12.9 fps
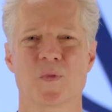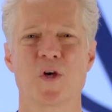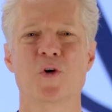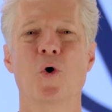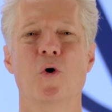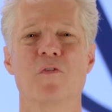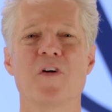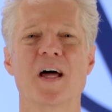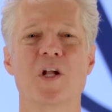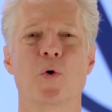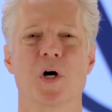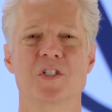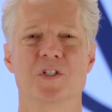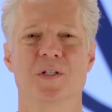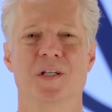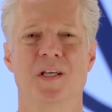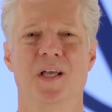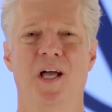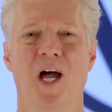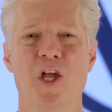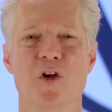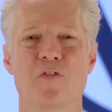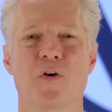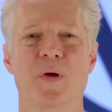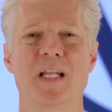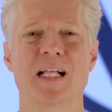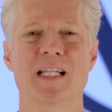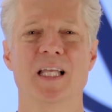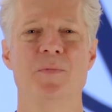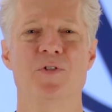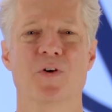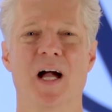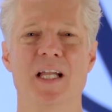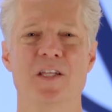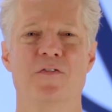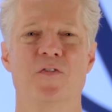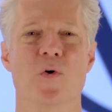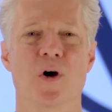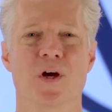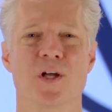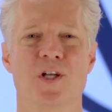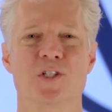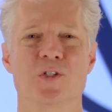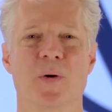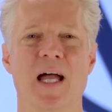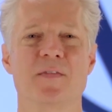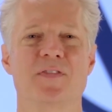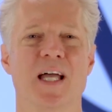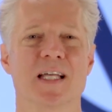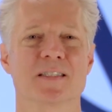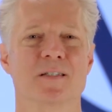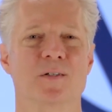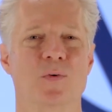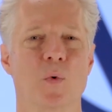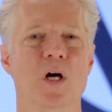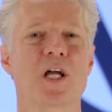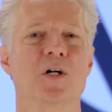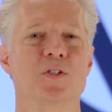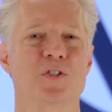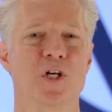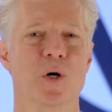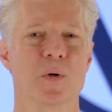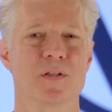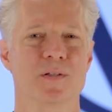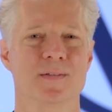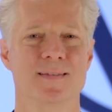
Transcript: Cool, final question. I hear you've already claimed your ID.4, so I have to ask, what color did you go with?